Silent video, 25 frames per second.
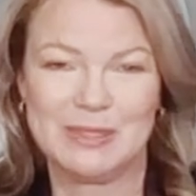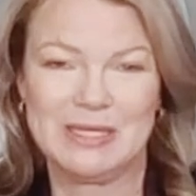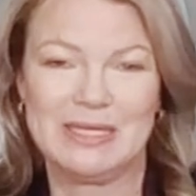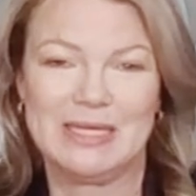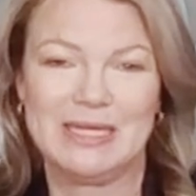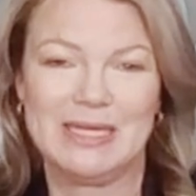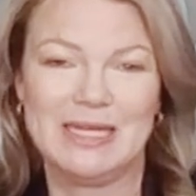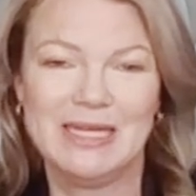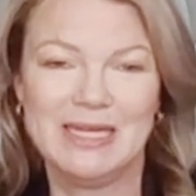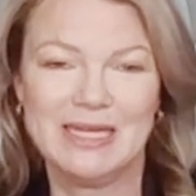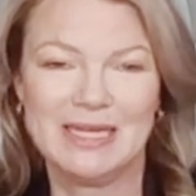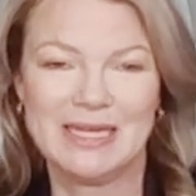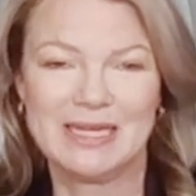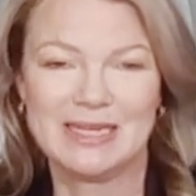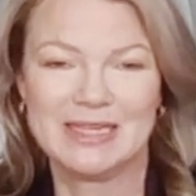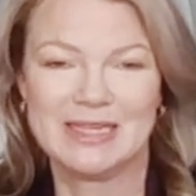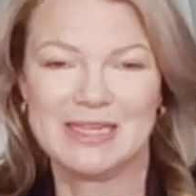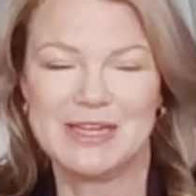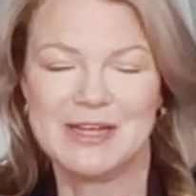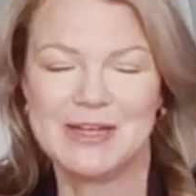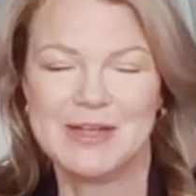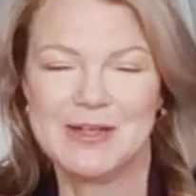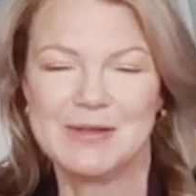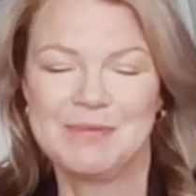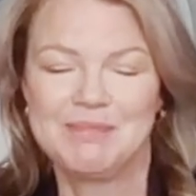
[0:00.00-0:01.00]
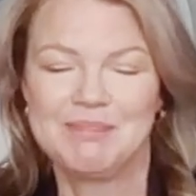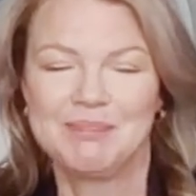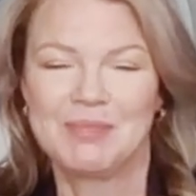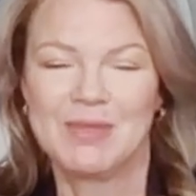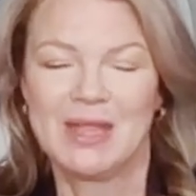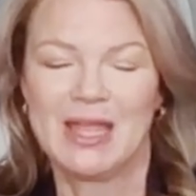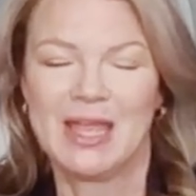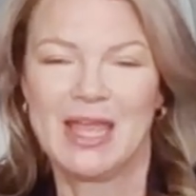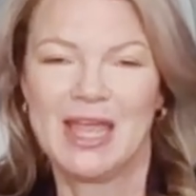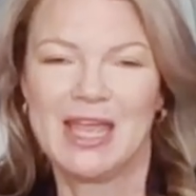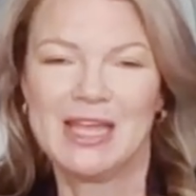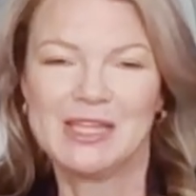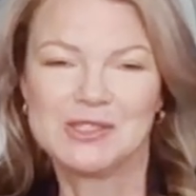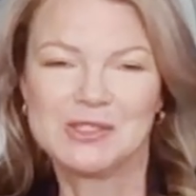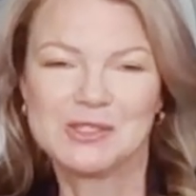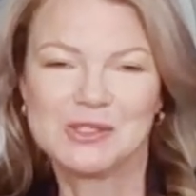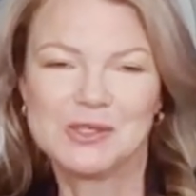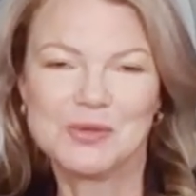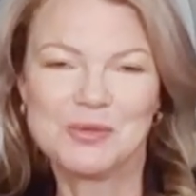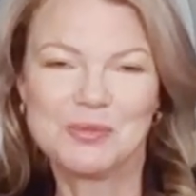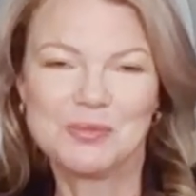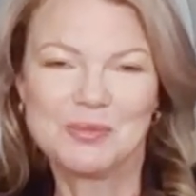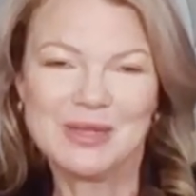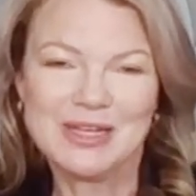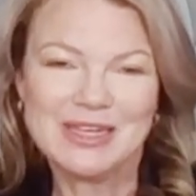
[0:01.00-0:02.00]
need. And
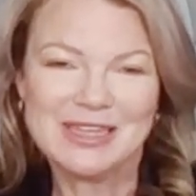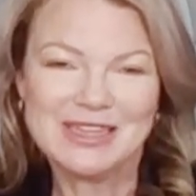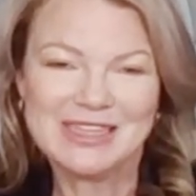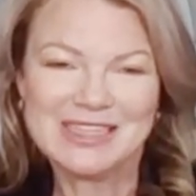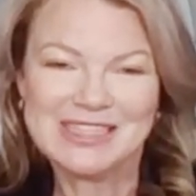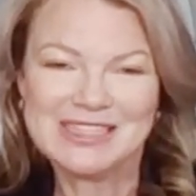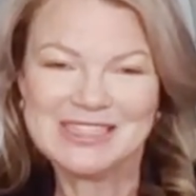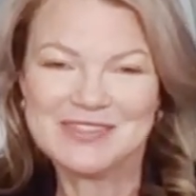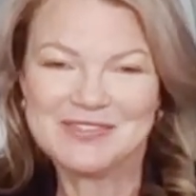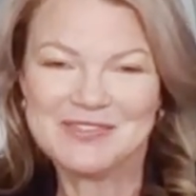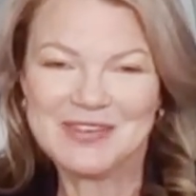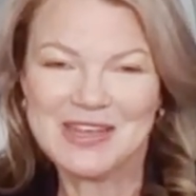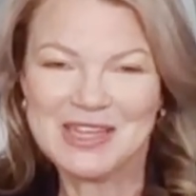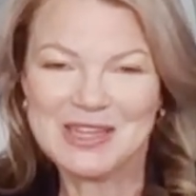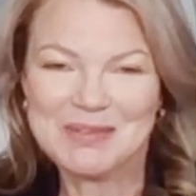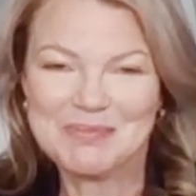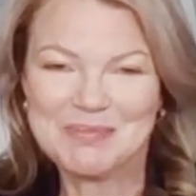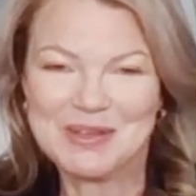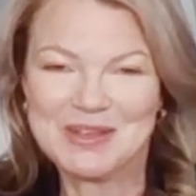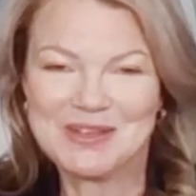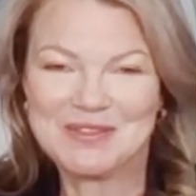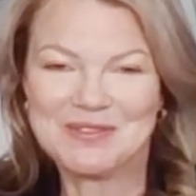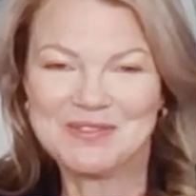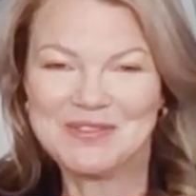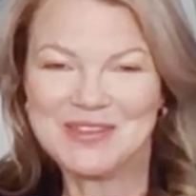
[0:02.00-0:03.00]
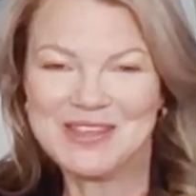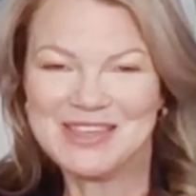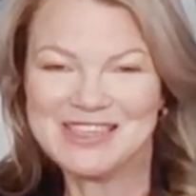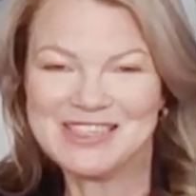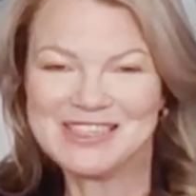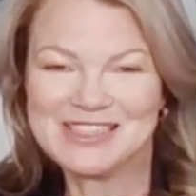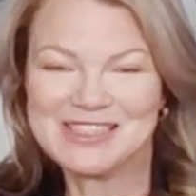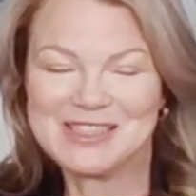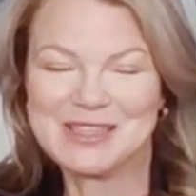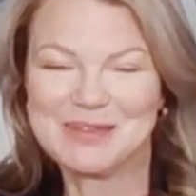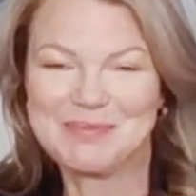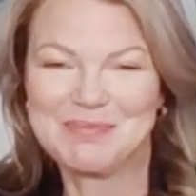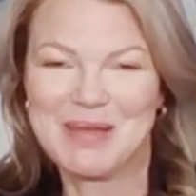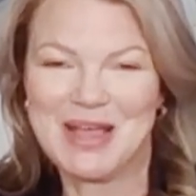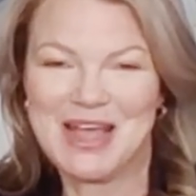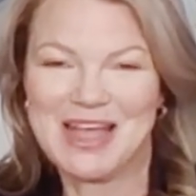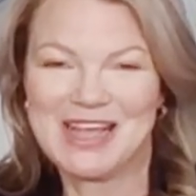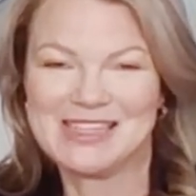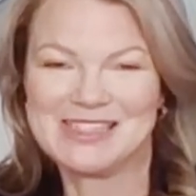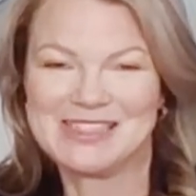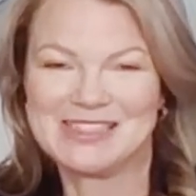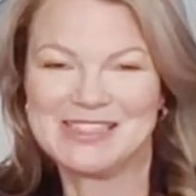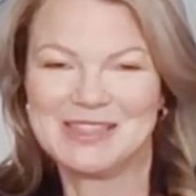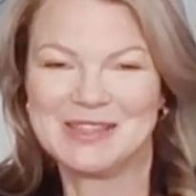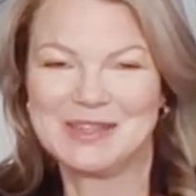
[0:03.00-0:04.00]
so really developing fitness
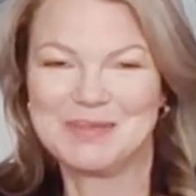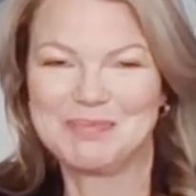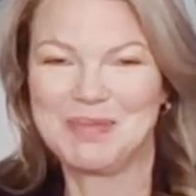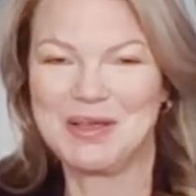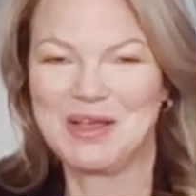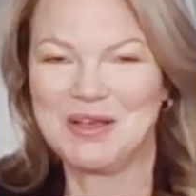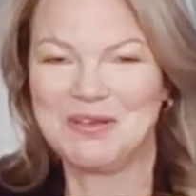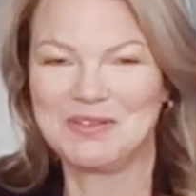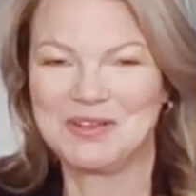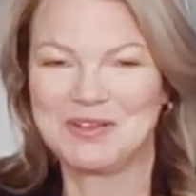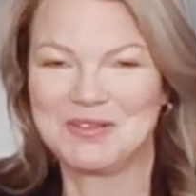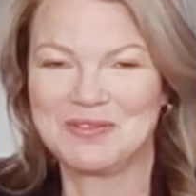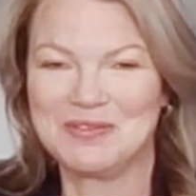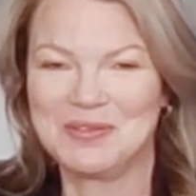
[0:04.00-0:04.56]
capacity in the pelvic